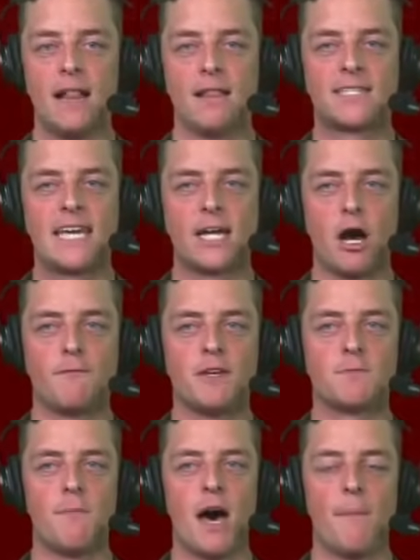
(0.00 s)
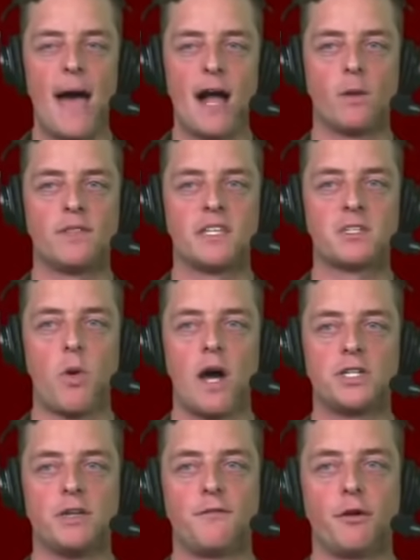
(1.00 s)
Let's kick off this mailbag with this
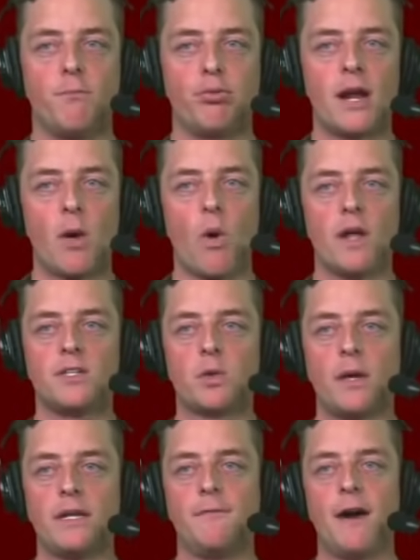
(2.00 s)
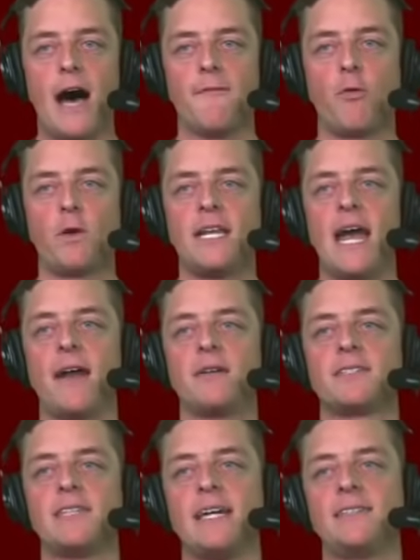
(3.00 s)
question from Britt125.
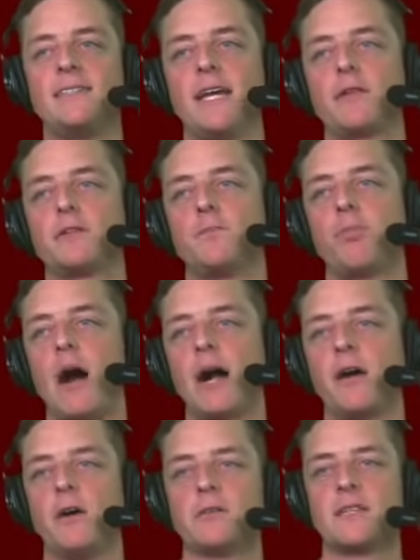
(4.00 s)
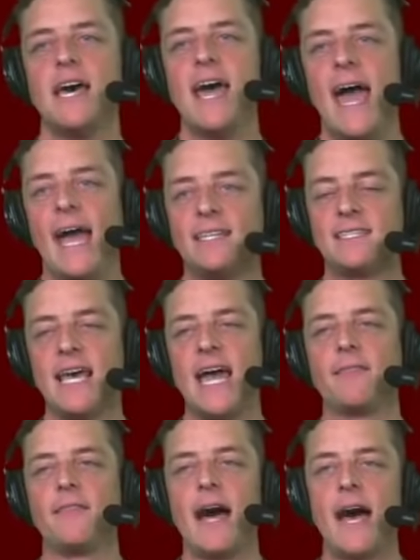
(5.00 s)
49ers, Saints, Steelers, Broncos. Hate
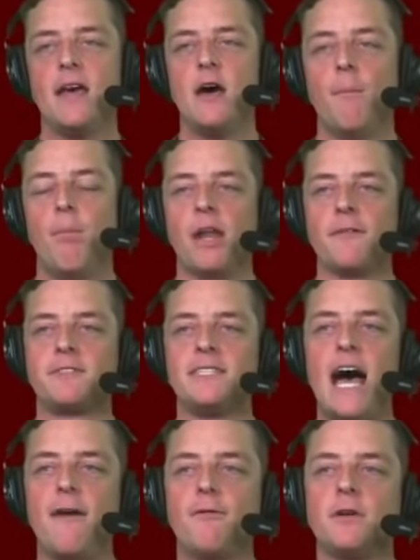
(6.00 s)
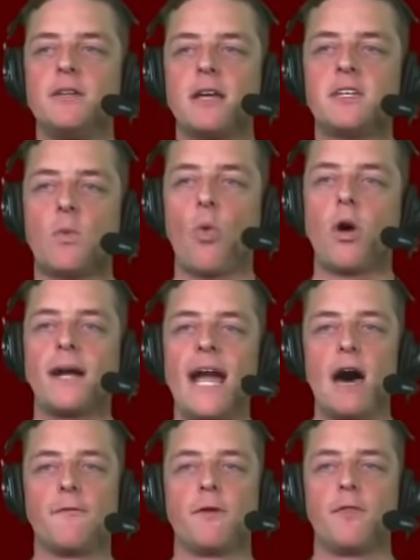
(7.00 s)
saying that, but if Stafford doesn't work
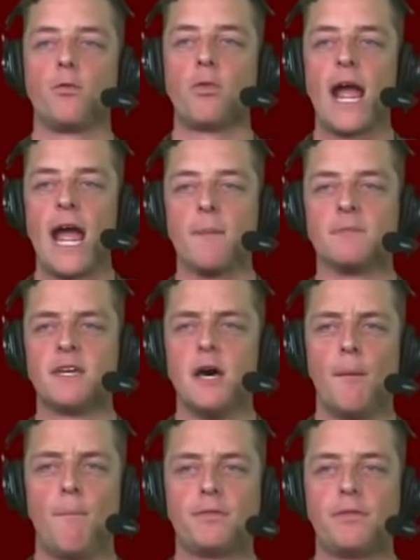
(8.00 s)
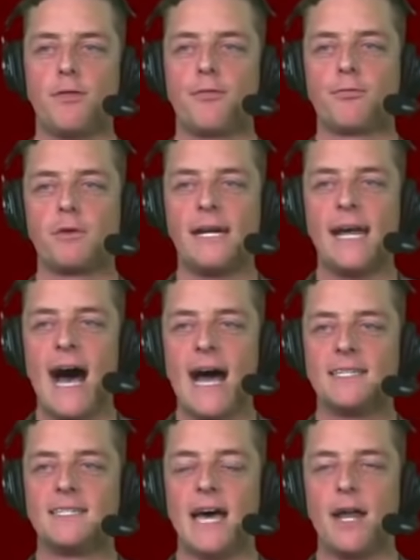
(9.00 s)
out for the Rams, but the three
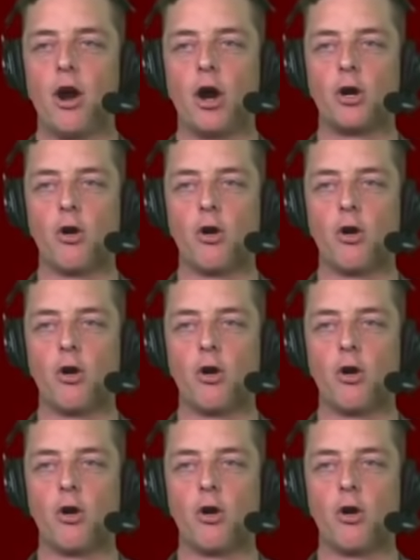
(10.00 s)
I said are